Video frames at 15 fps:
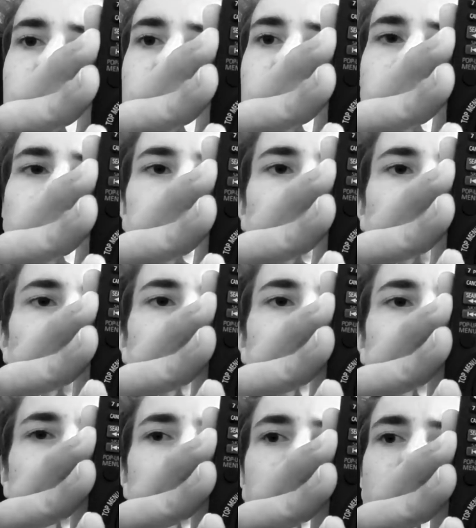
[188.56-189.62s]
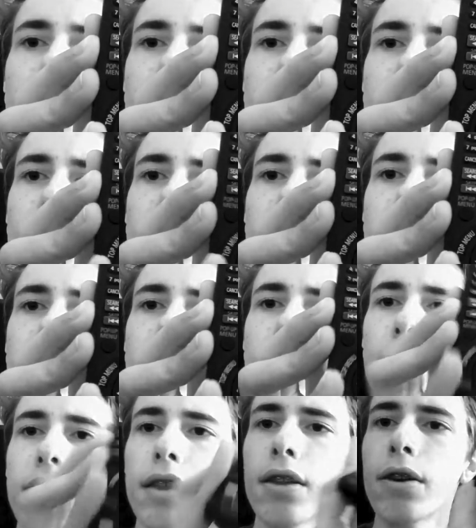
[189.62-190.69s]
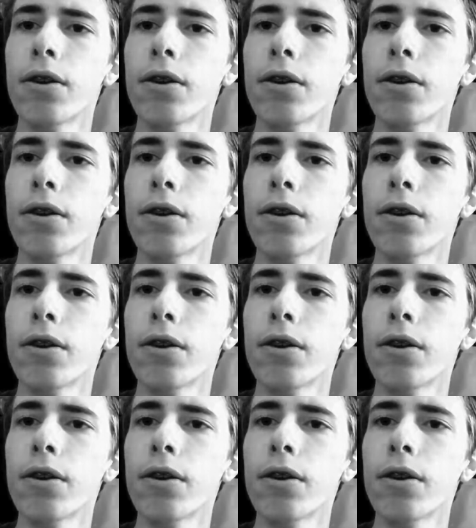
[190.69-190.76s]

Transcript: Nothing's gonna happen. No,